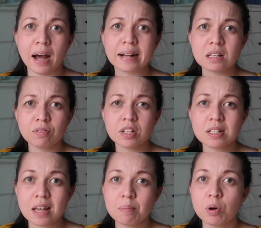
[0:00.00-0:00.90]
Activity
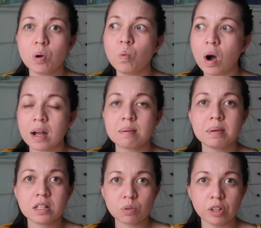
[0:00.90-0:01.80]
table, why?
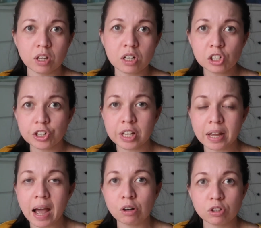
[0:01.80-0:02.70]
Because when they're
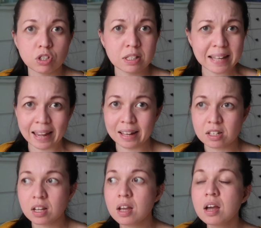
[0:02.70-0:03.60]
learning how to
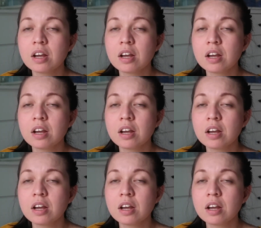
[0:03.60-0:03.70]
stand,